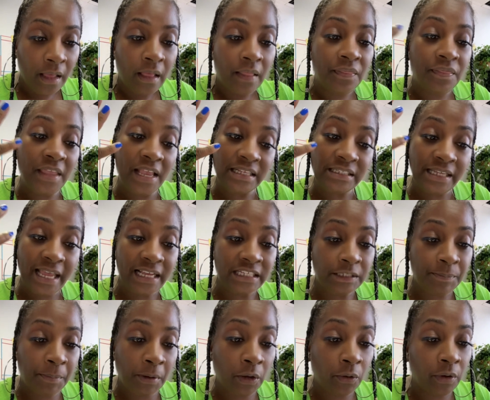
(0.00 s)
This
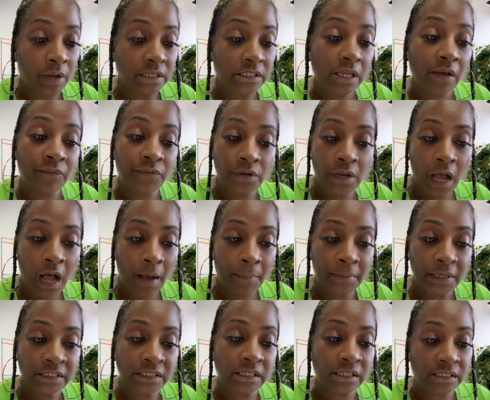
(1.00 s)
experience of
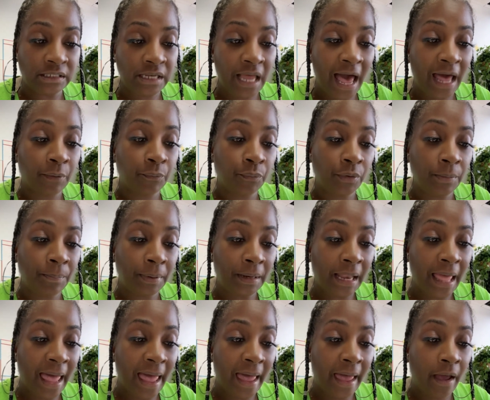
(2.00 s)
numbness does not
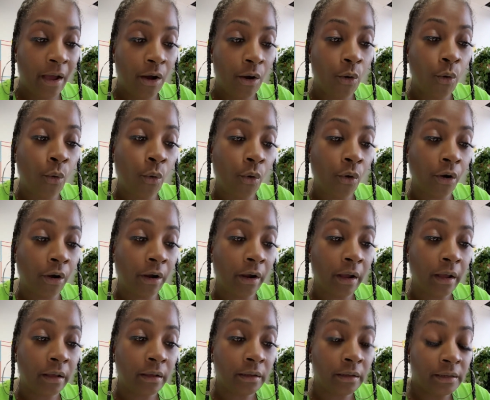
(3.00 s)
reply or
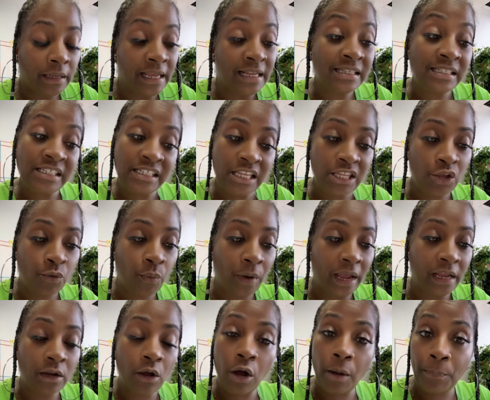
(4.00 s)

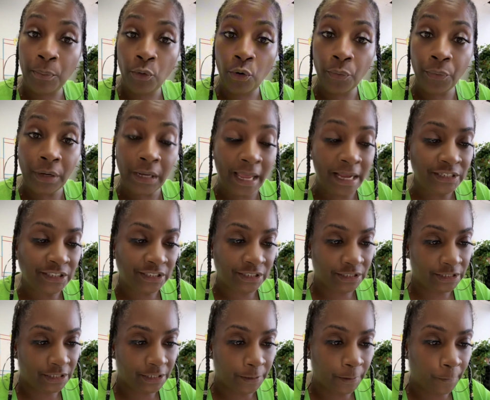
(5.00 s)
insinuate a poor
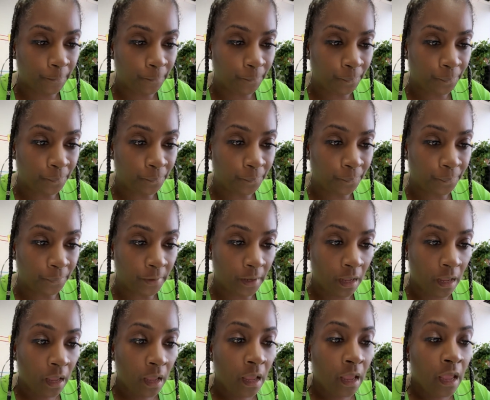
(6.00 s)
relationship.
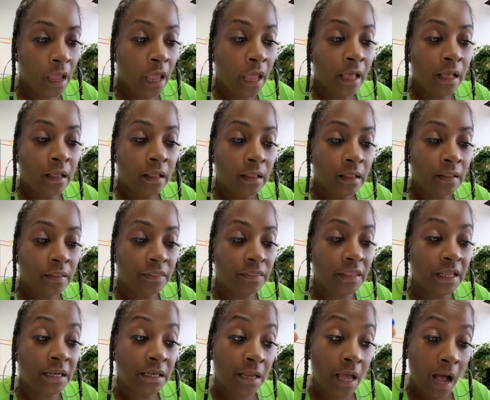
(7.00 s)

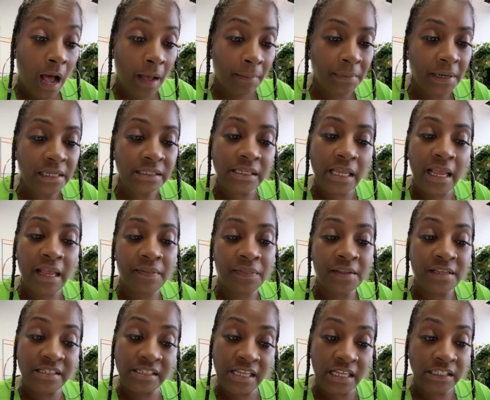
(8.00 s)
The numbness and the
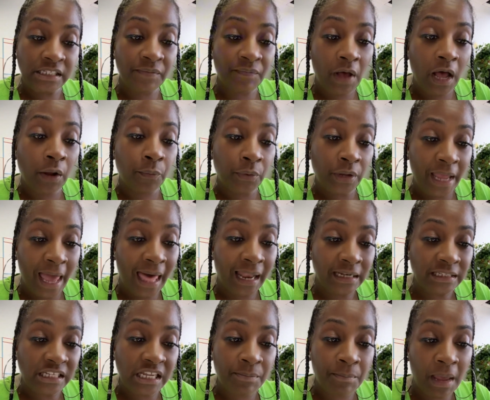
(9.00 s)
sense of
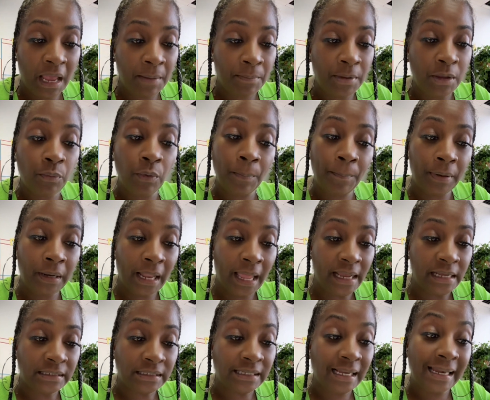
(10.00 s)
unreality may be
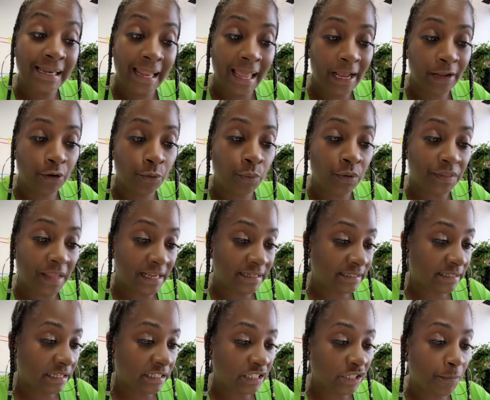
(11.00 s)
replaced later with a
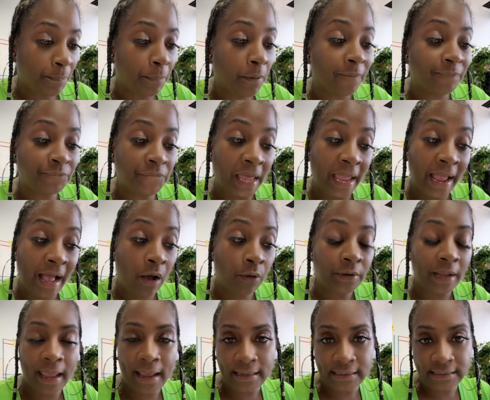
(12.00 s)
sense of profound
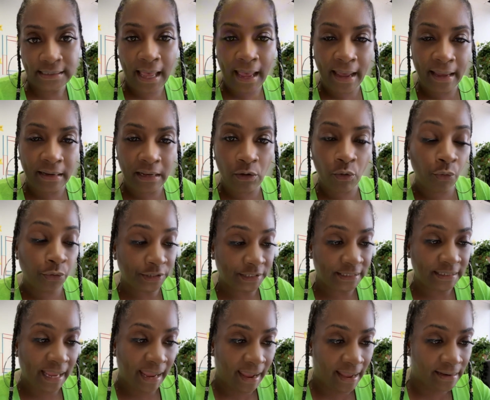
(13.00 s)
anxiety or
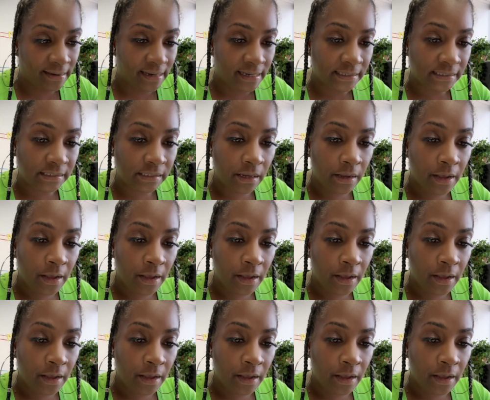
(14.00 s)
sadness.